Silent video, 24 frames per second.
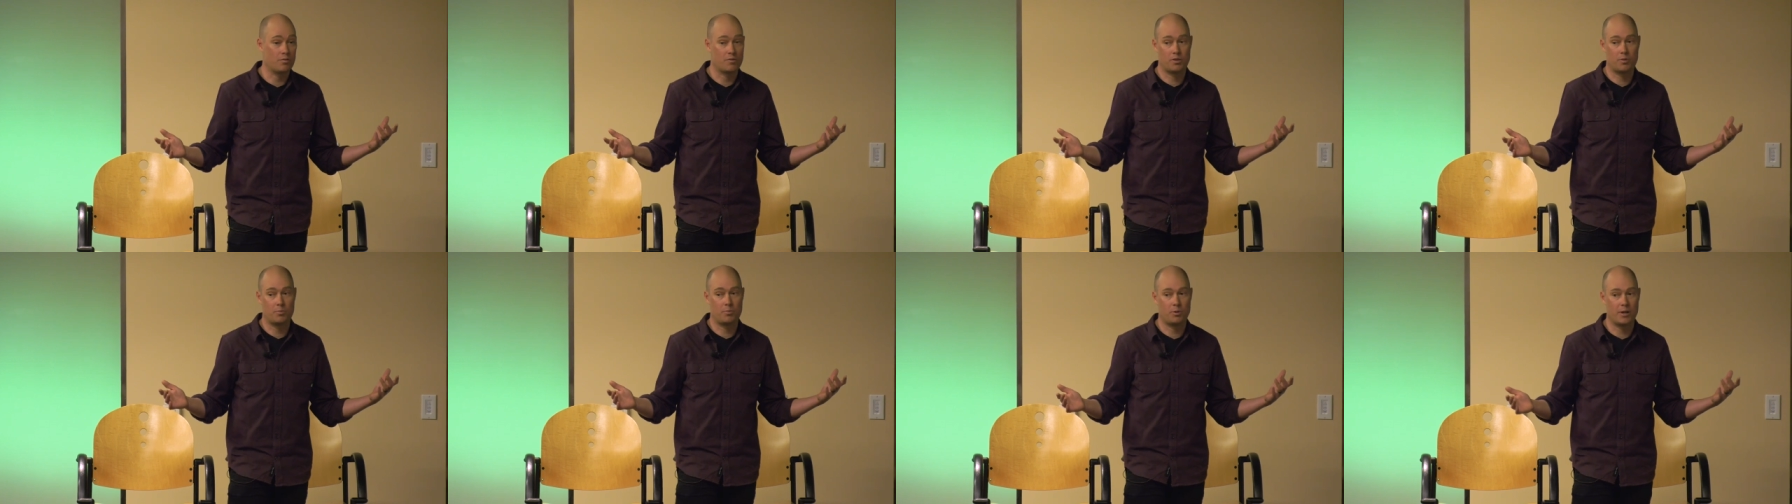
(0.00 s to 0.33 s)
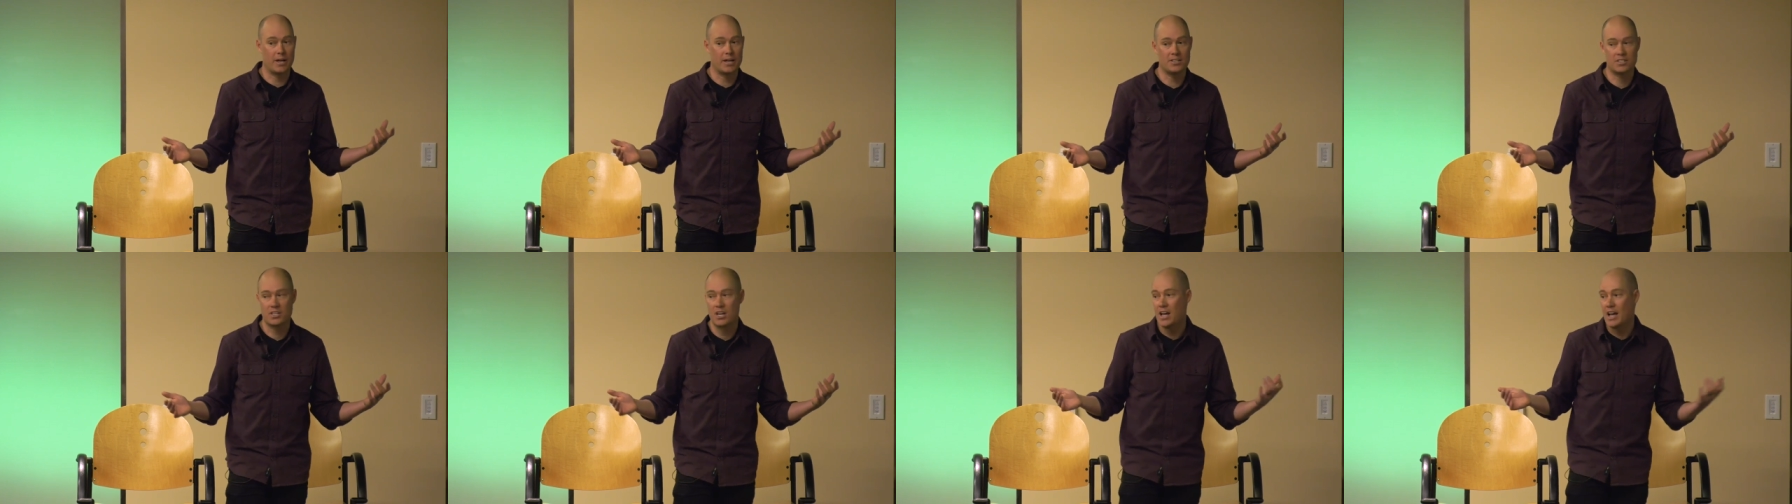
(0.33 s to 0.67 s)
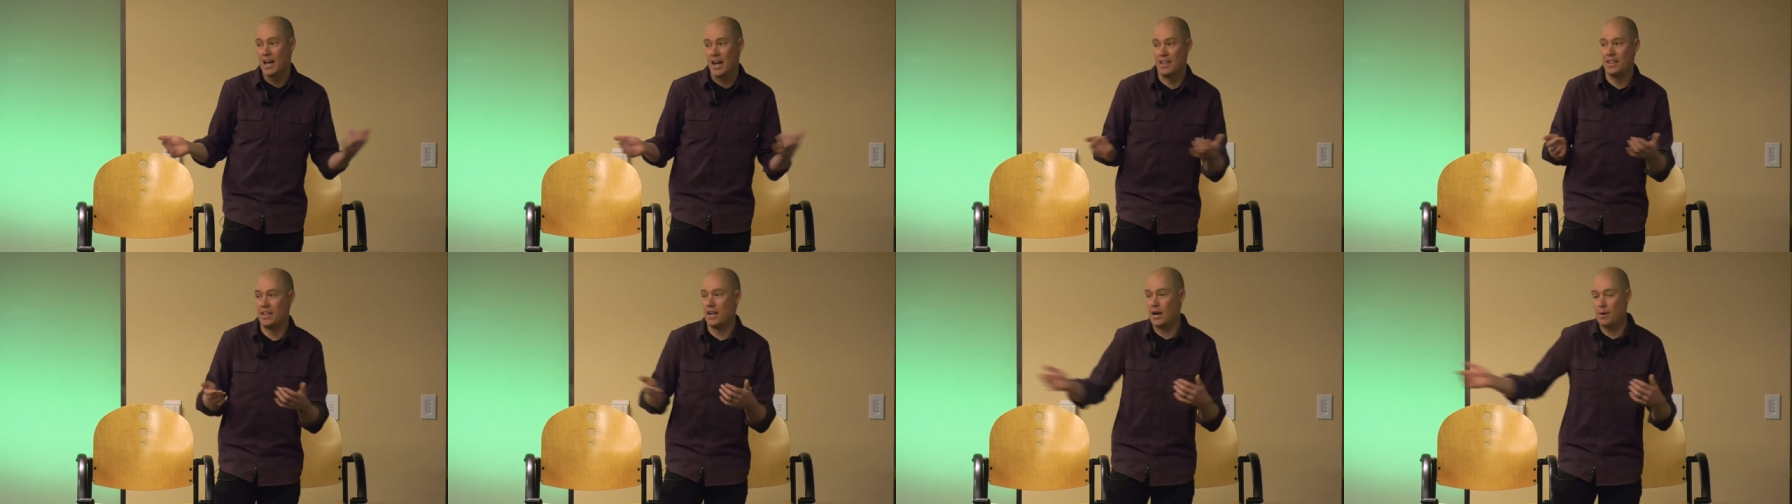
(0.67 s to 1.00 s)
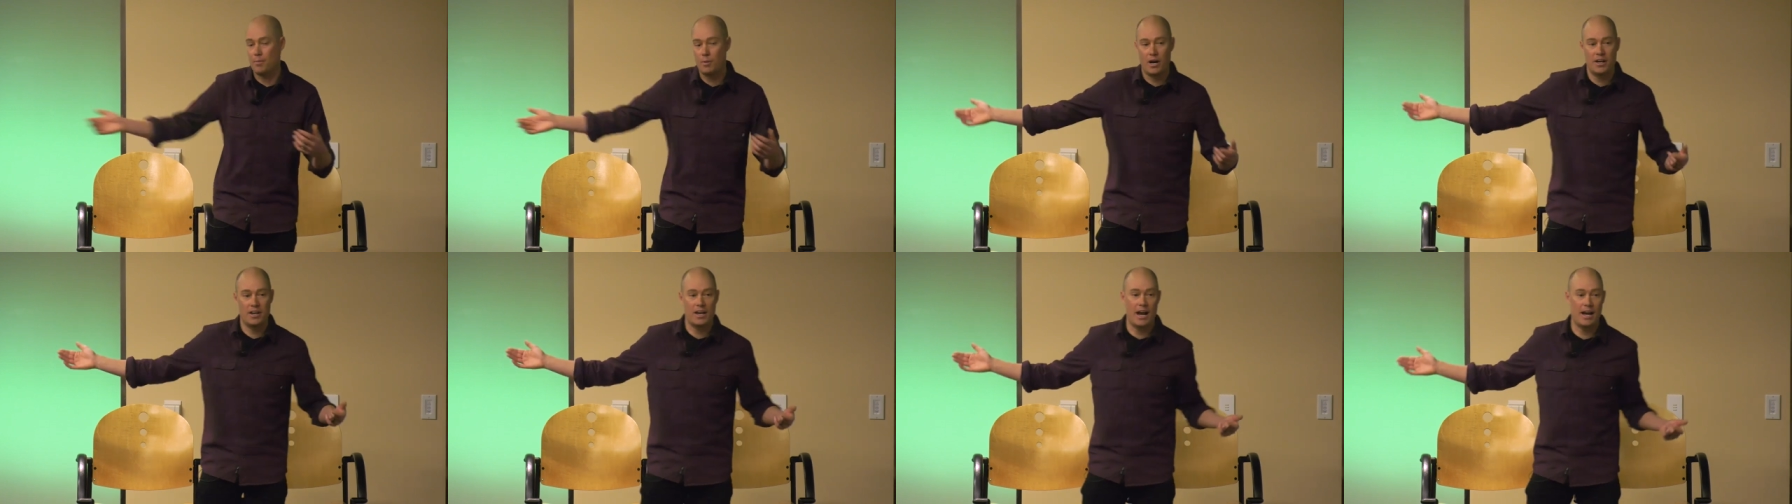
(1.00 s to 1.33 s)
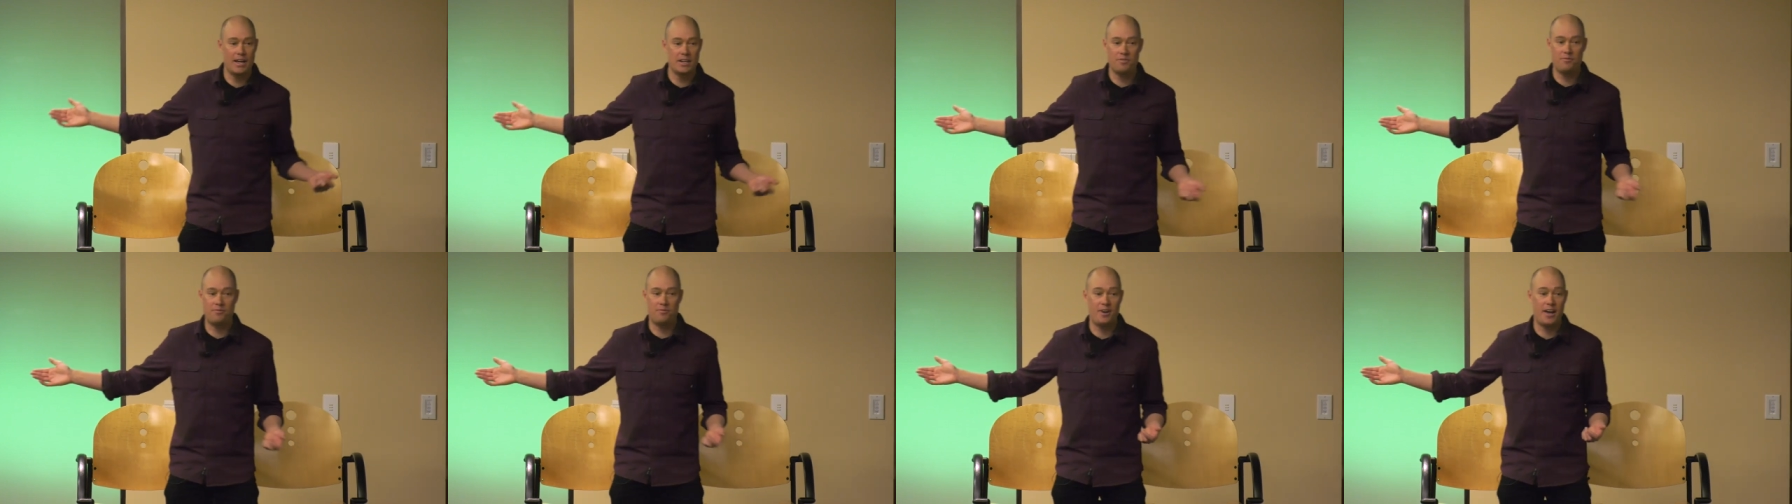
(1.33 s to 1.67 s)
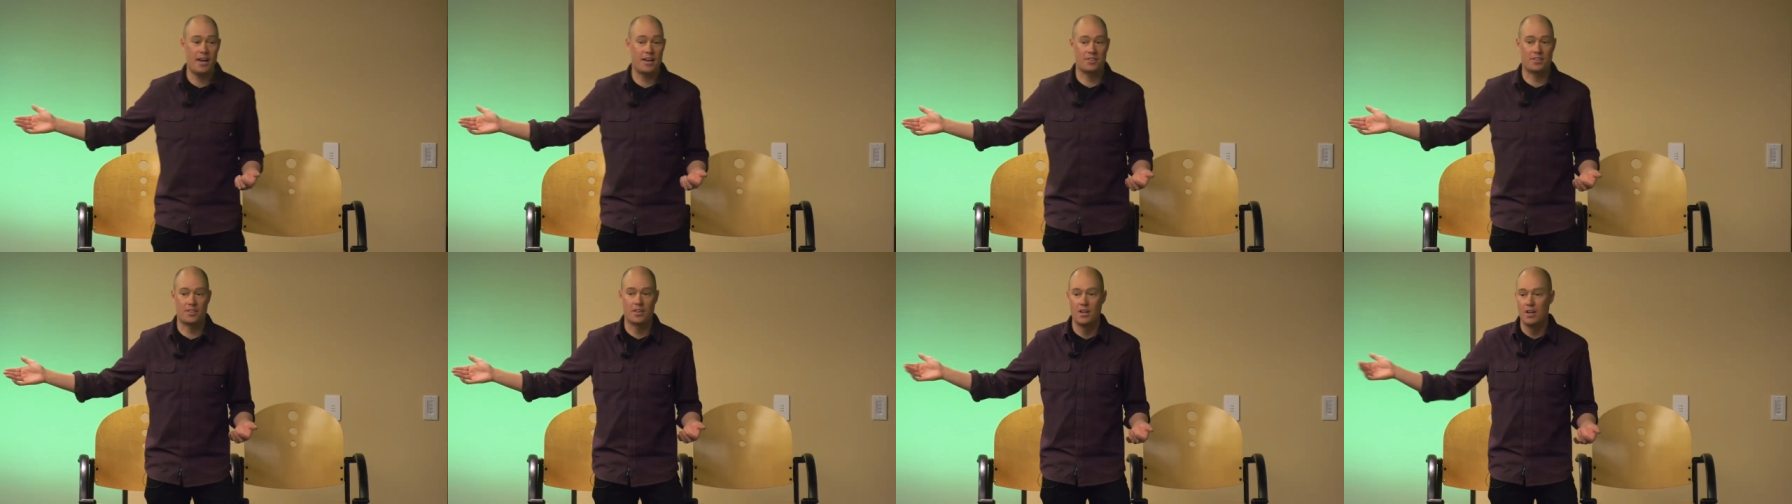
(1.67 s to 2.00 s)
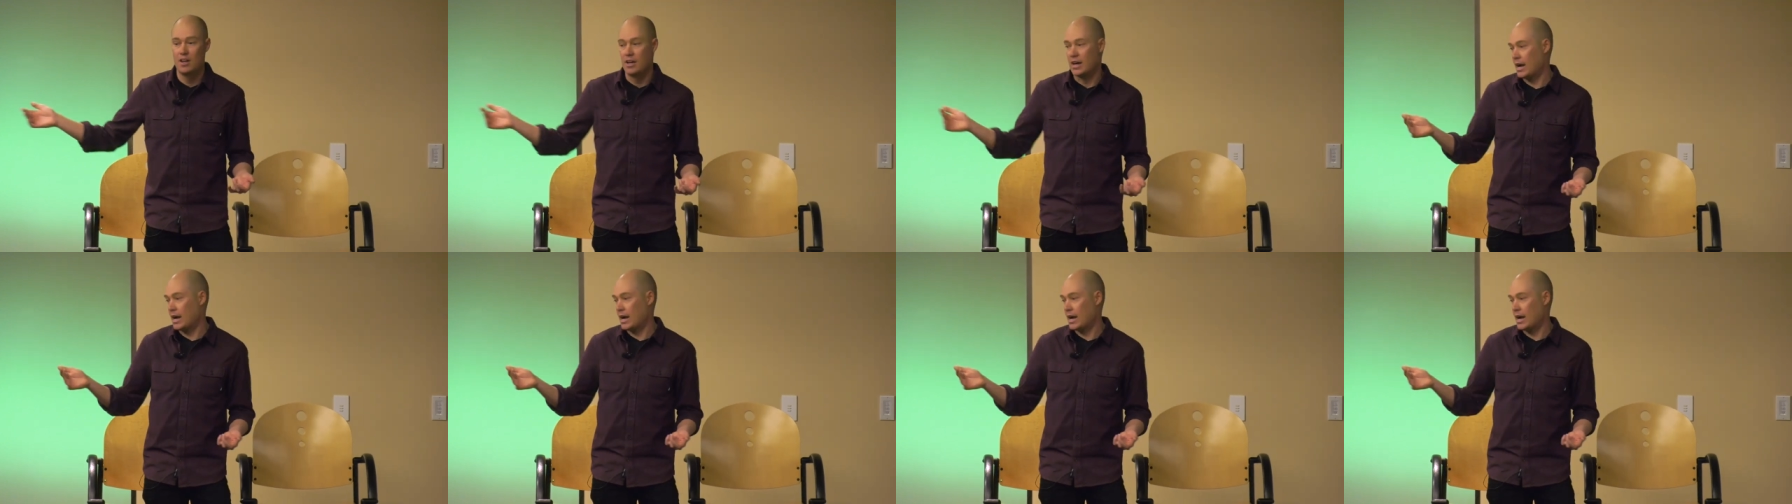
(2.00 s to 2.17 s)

over the place, and then I'm on 95th,